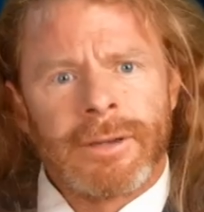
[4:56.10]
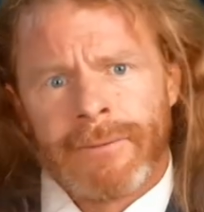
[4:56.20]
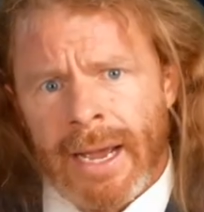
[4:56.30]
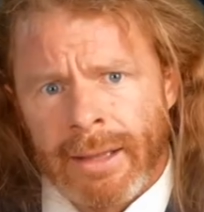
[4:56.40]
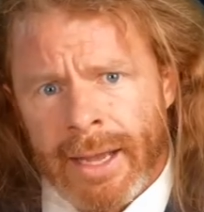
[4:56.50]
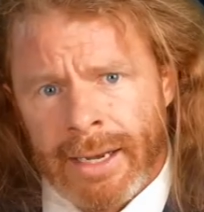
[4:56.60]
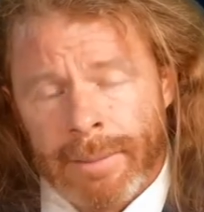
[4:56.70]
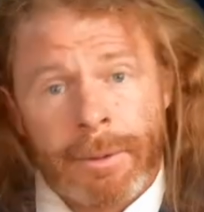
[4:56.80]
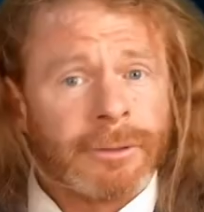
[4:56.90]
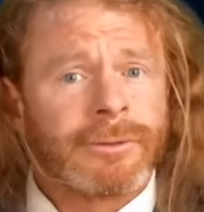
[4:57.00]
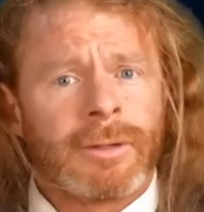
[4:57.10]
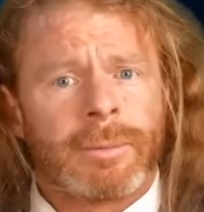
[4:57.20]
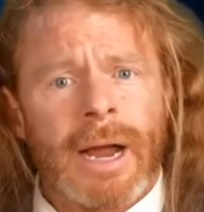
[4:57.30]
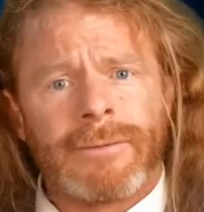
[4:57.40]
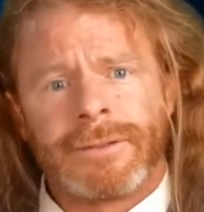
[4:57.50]
to violating personal
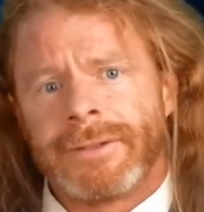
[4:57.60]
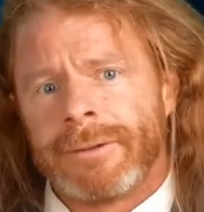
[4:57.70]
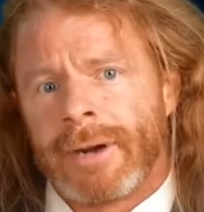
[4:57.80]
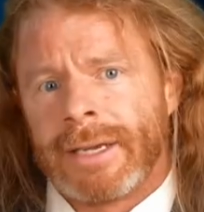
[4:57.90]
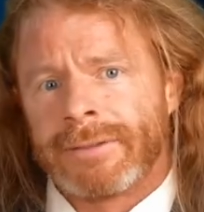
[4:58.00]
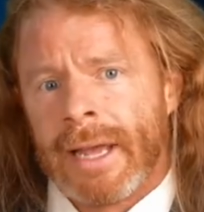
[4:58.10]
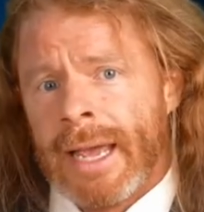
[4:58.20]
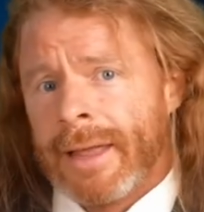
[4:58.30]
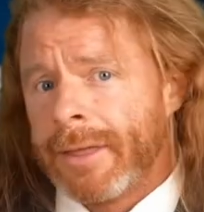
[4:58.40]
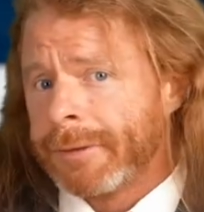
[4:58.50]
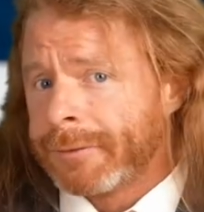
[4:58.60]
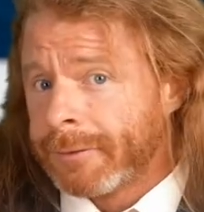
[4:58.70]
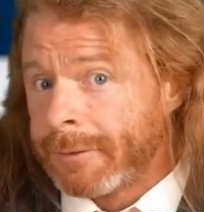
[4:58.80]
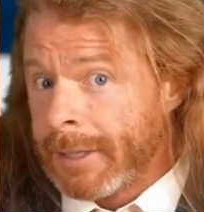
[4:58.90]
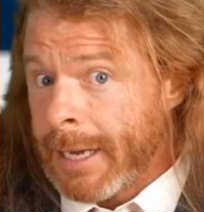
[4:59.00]
privacy rights, this
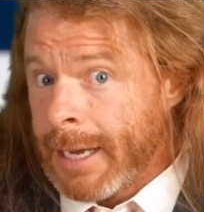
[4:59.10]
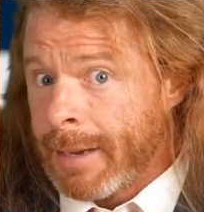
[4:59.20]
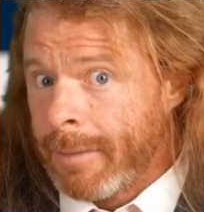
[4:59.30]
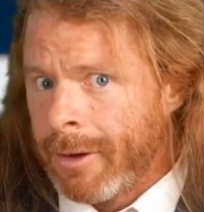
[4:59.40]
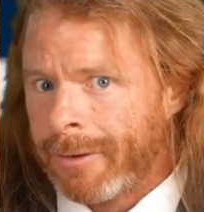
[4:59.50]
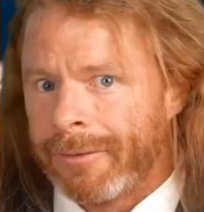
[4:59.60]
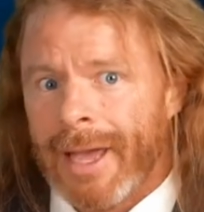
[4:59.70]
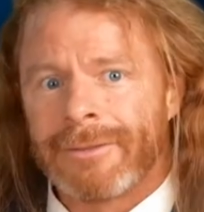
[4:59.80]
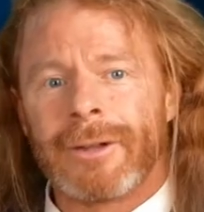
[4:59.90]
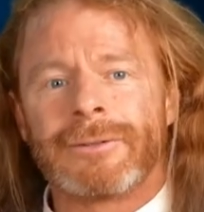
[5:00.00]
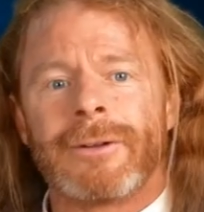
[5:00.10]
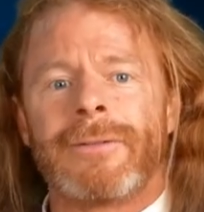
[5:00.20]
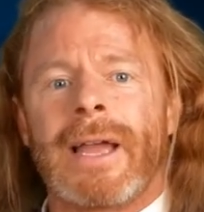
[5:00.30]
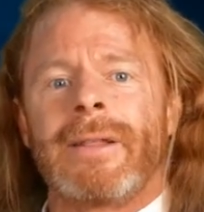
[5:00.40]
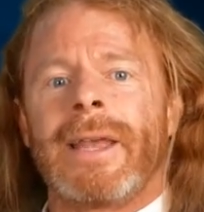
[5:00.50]
sneaky move has also
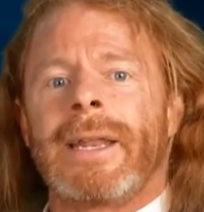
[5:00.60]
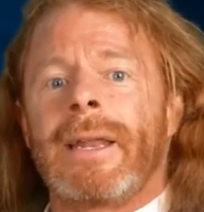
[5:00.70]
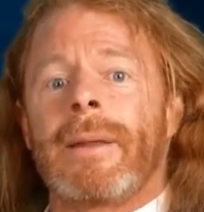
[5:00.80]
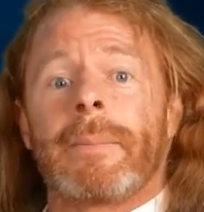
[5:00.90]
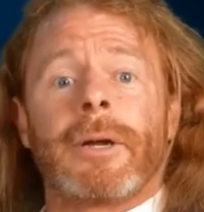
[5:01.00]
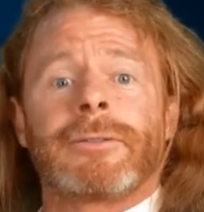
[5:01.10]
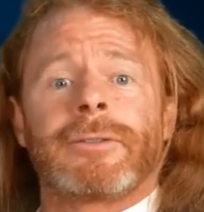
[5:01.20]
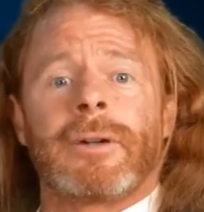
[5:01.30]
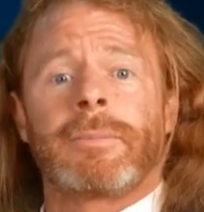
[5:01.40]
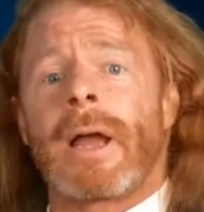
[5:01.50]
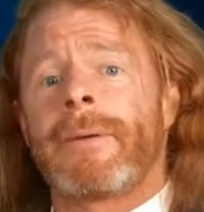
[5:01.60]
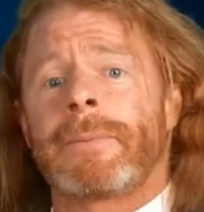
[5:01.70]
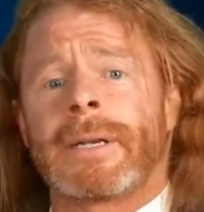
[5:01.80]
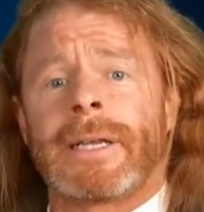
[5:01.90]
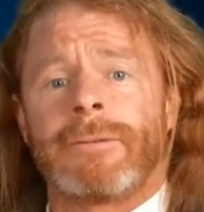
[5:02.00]
violated personal
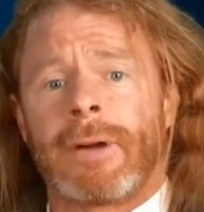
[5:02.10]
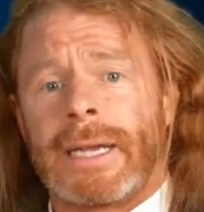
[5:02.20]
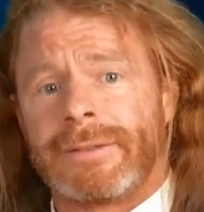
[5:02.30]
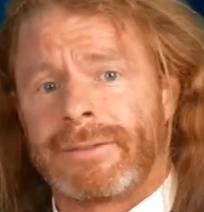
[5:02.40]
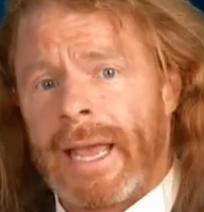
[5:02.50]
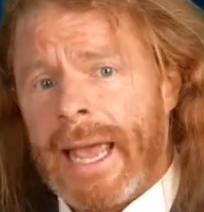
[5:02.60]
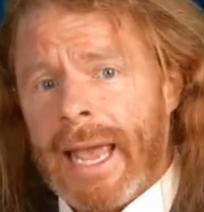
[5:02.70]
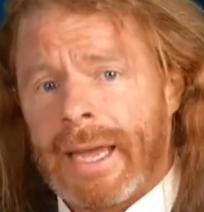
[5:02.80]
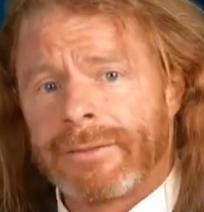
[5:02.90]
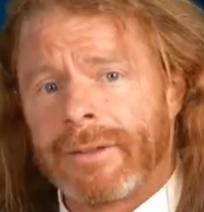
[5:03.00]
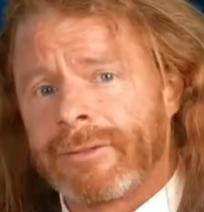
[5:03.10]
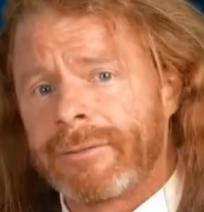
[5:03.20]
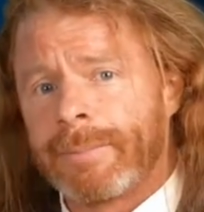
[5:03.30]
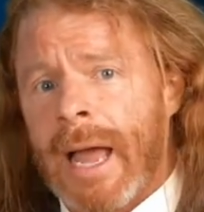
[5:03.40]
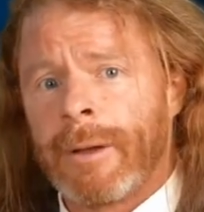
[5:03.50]
property rights, as the
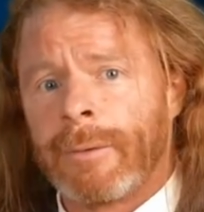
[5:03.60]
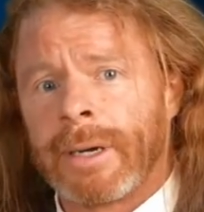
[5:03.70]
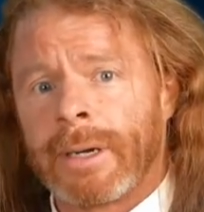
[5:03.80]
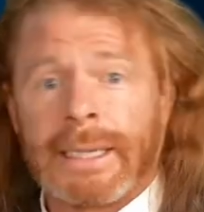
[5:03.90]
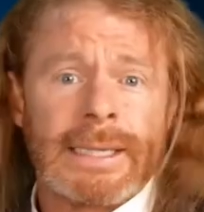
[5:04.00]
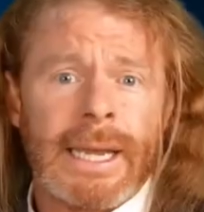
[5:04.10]
spyware